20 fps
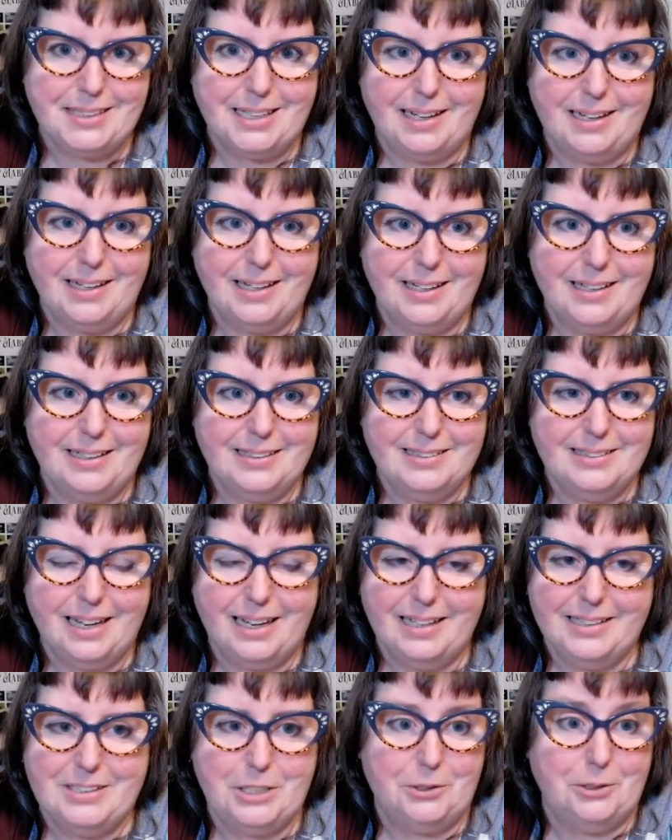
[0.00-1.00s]

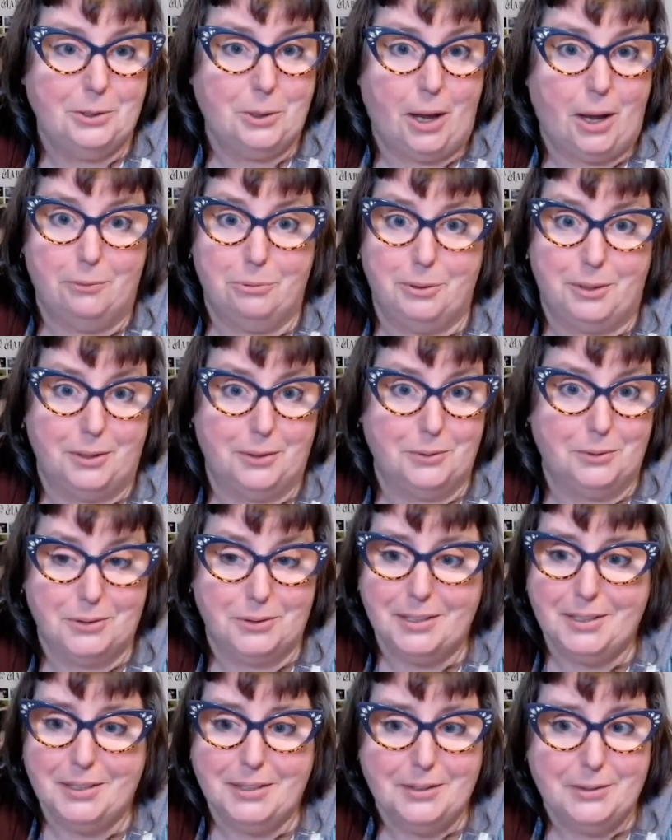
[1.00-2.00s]
I do love you.
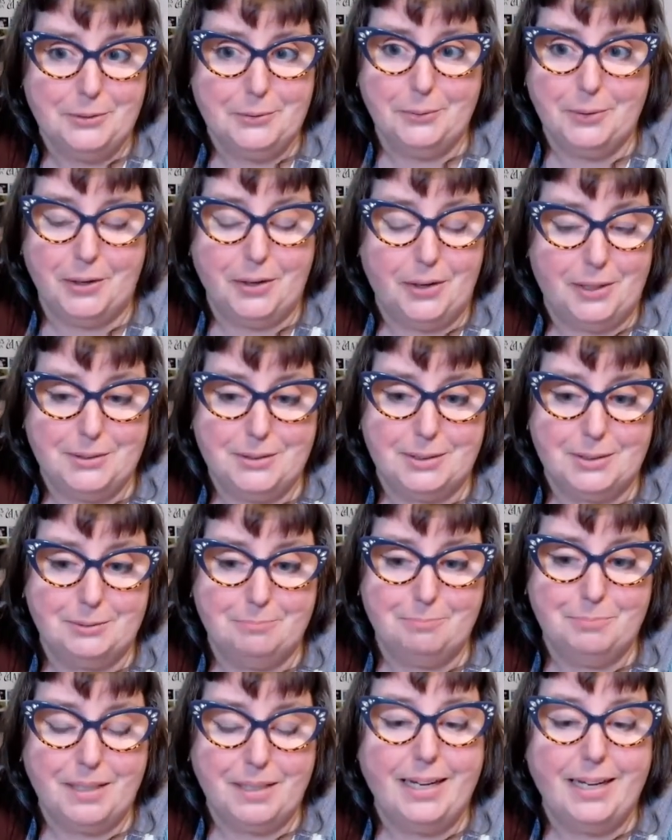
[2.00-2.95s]
You are awesome.